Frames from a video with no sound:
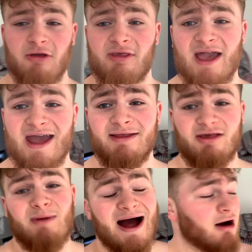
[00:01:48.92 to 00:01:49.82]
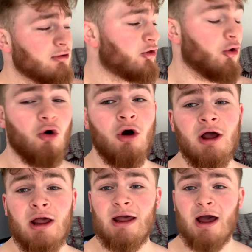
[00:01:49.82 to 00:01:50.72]
today. This is my house tour.
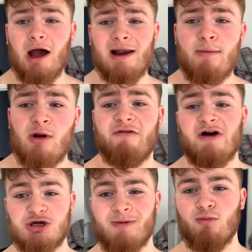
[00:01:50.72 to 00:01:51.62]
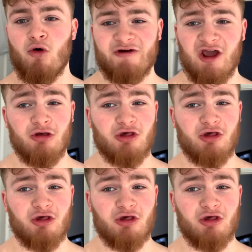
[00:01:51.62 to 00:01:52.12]
Let me know if I should make more videos,